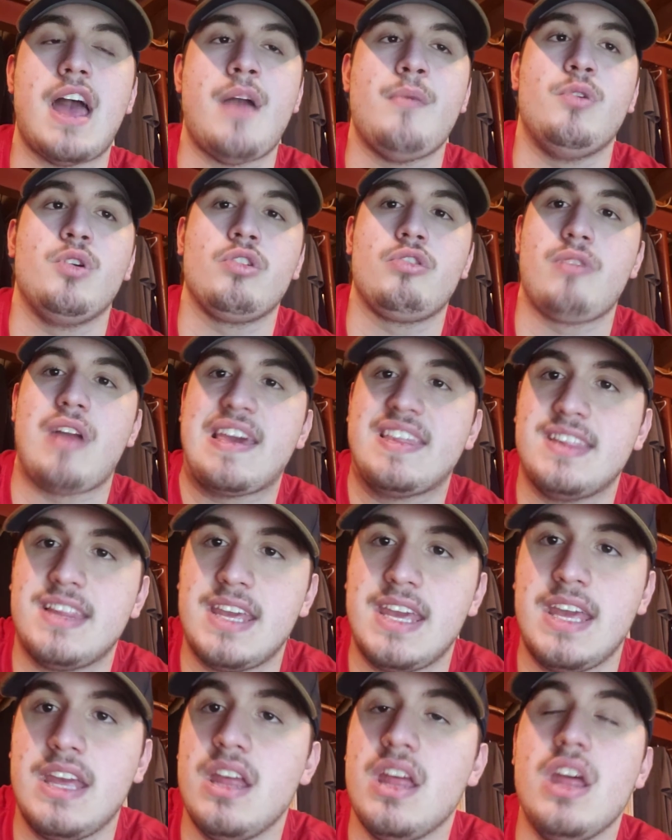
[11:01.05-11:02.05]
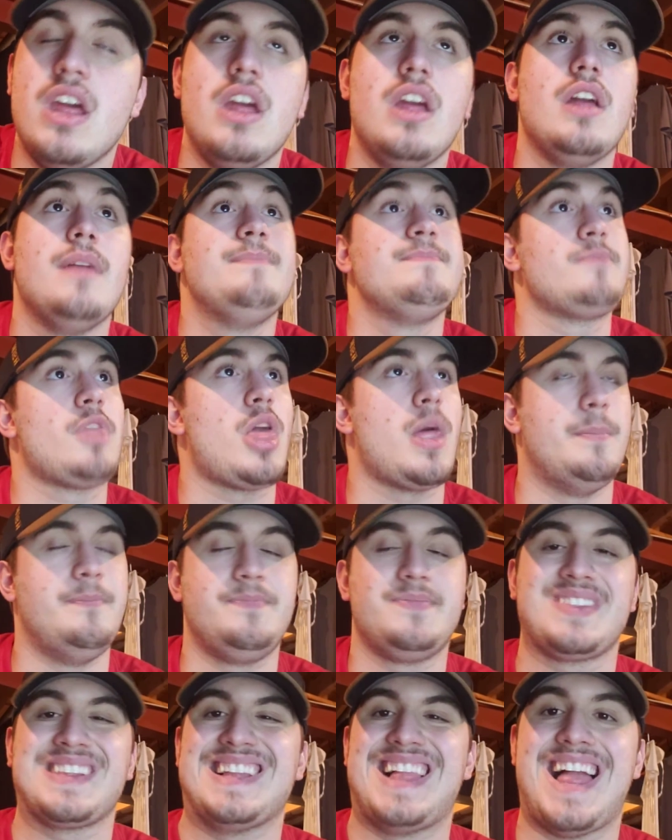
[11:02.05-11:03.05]
I will gladly.
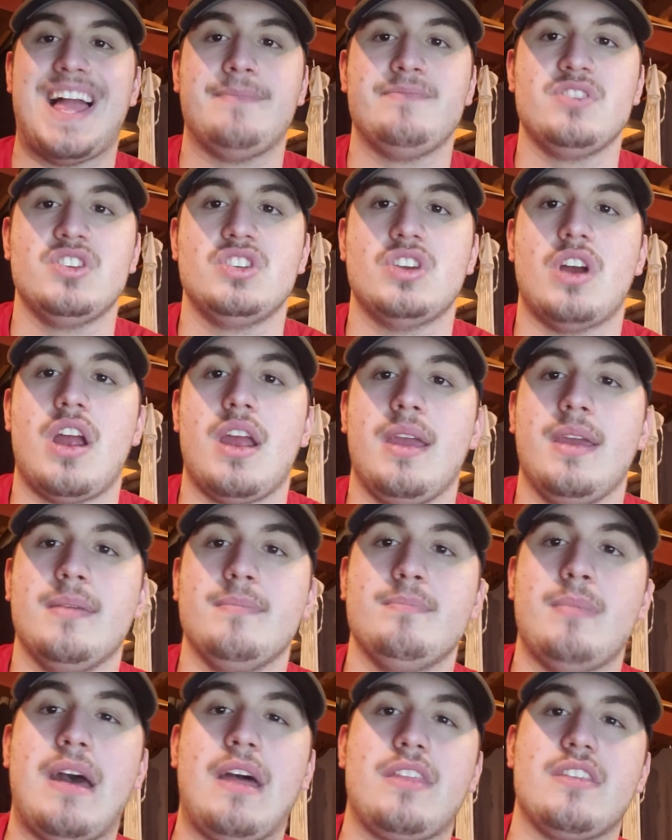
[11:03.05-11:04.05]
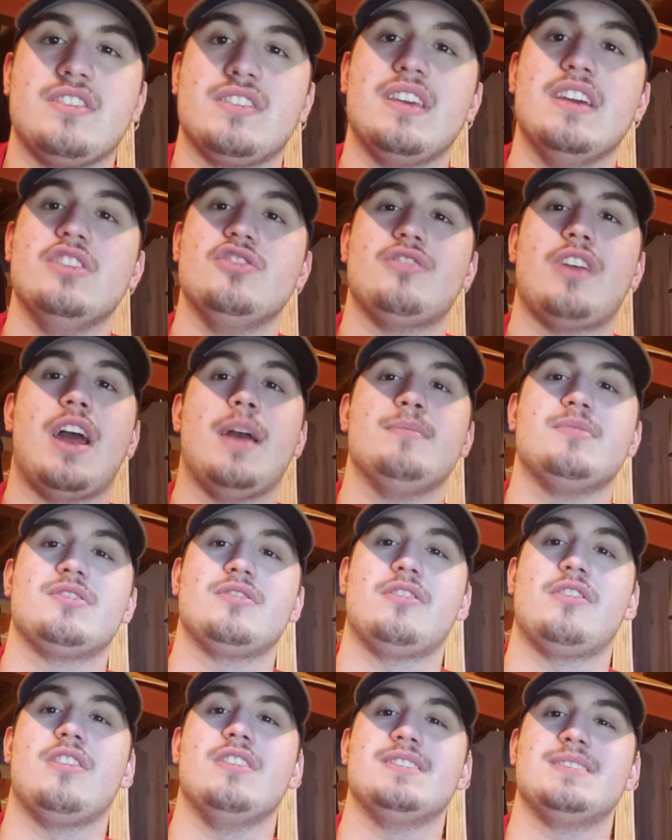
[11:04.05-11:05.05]
Sorry, mouth is getting dry. I'm
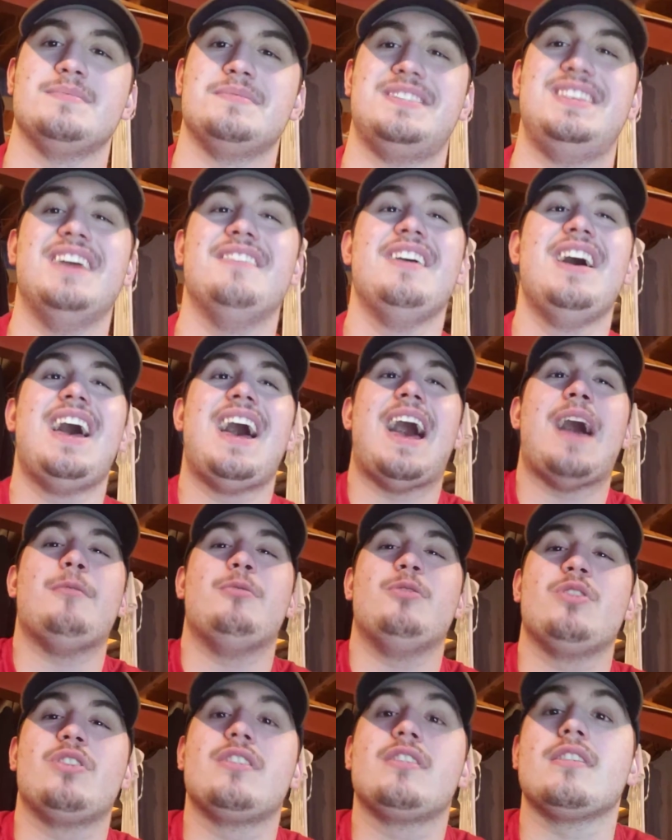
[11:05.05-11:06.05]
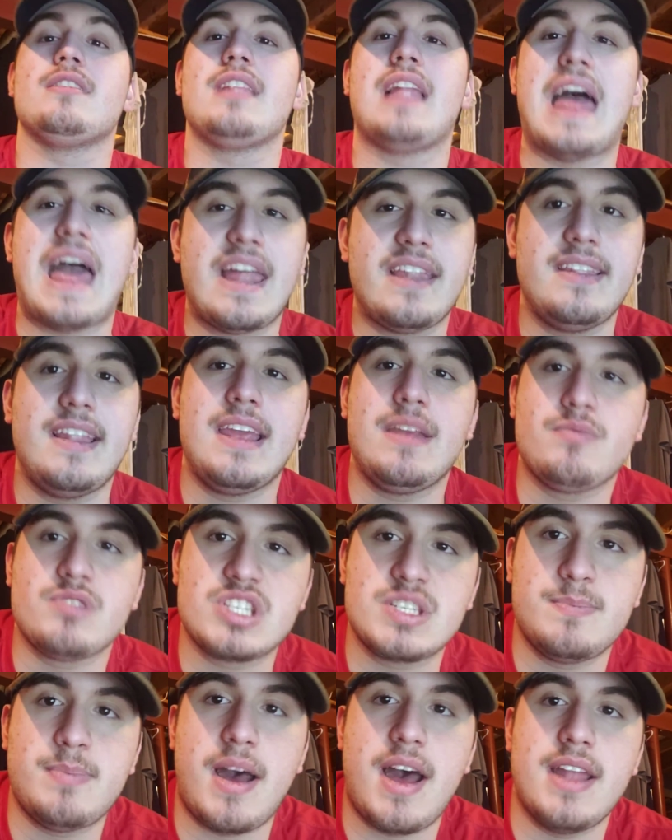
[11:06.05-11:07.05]
slurring some stuff. I will gladly
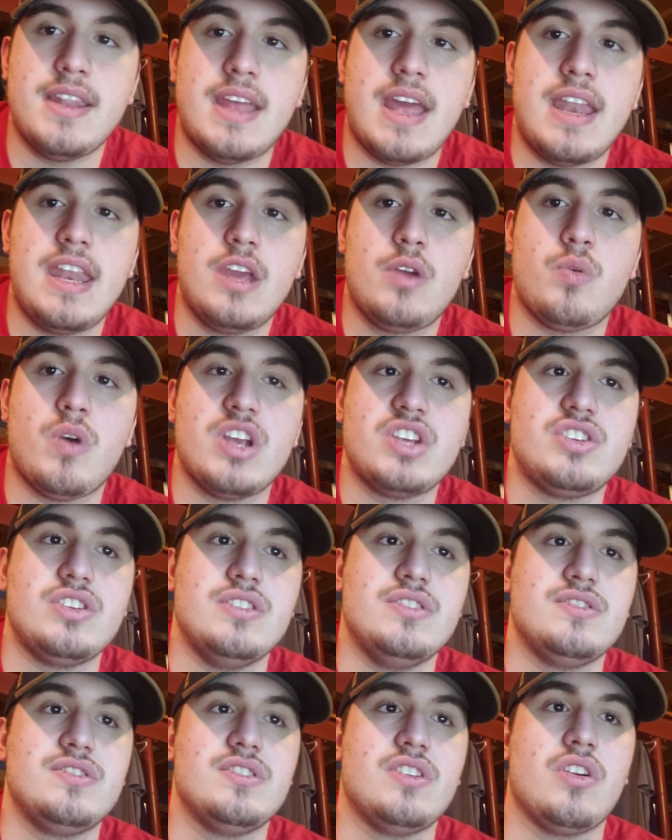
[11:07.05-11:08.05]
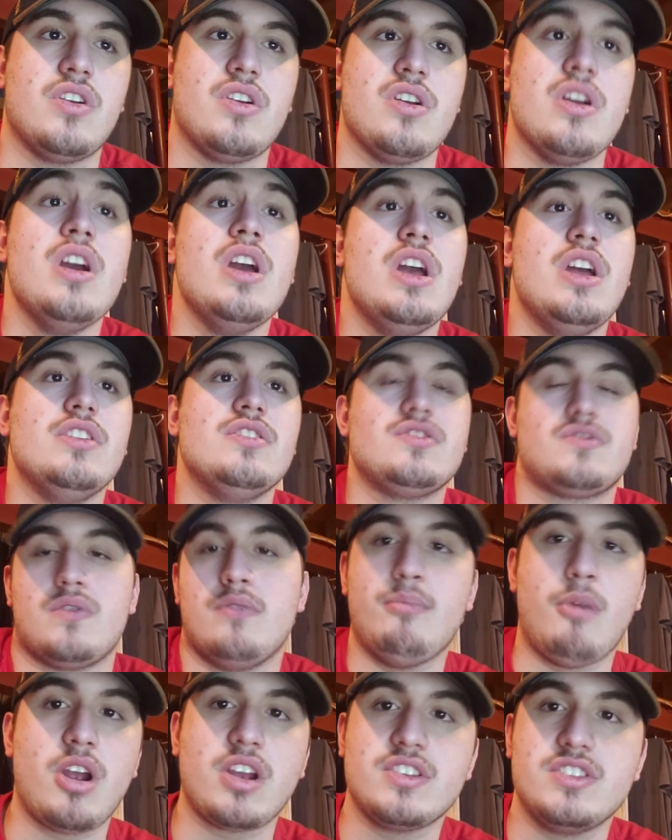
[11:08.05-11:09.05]
respond to any questions or just
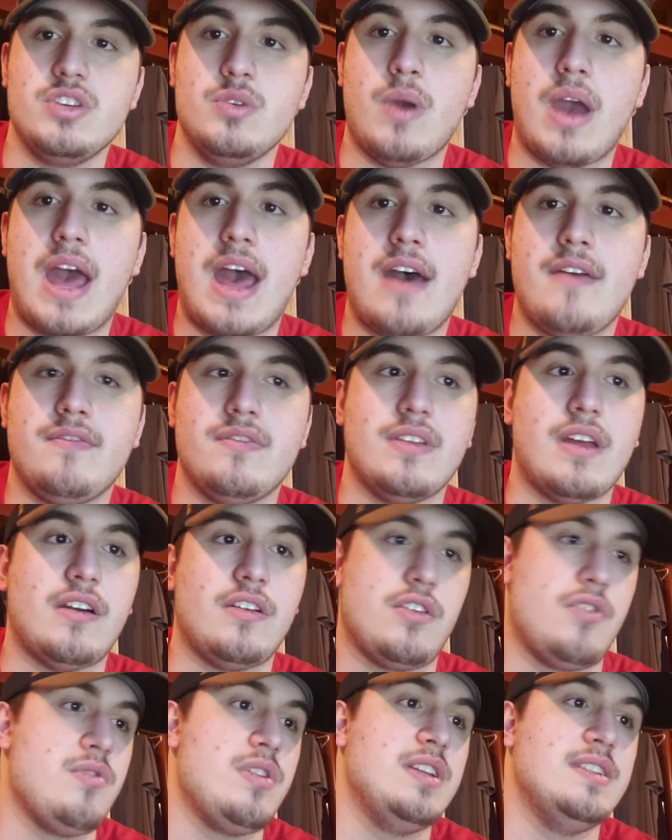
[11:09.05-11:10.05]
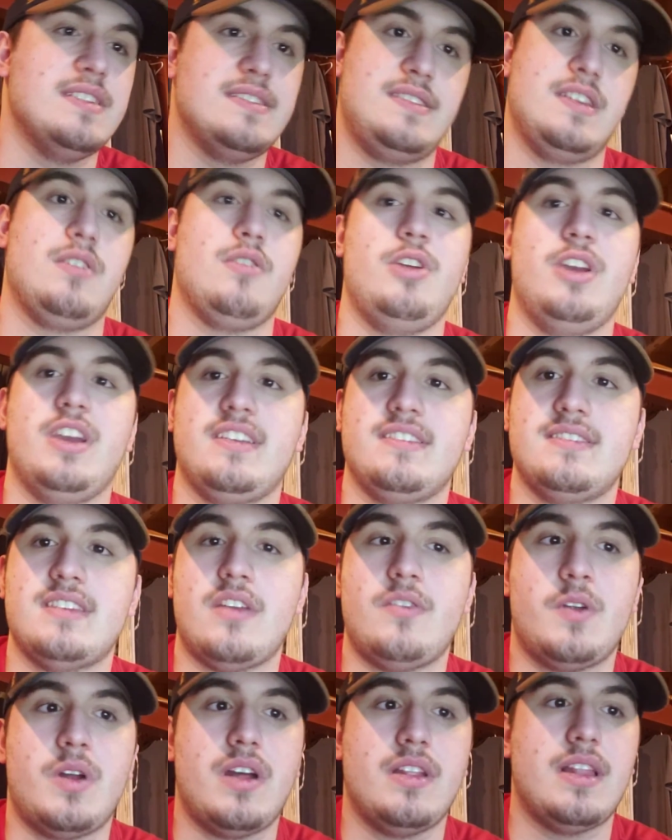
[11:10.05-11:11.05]
remarks you have. I'll agree, disagree,
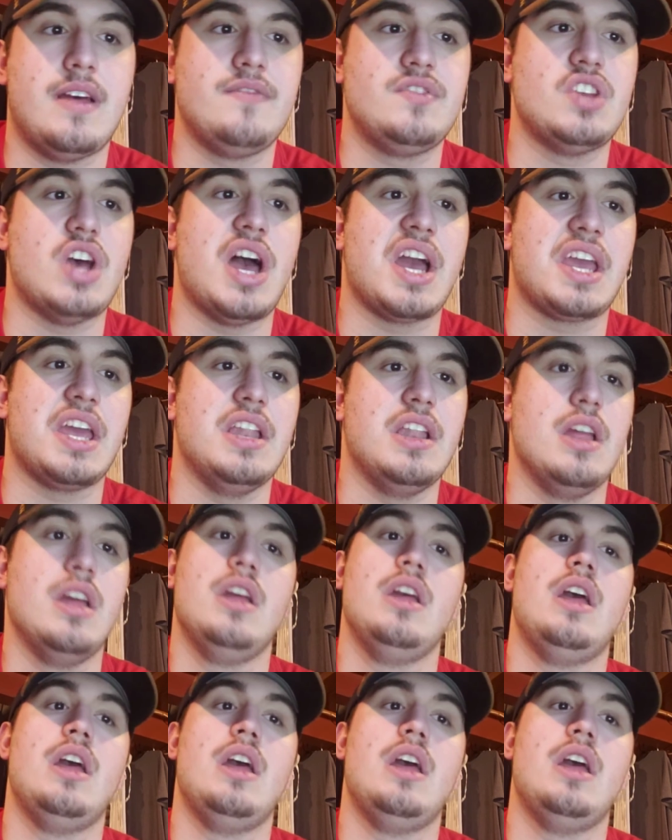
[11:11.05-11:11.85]
etc. I love talking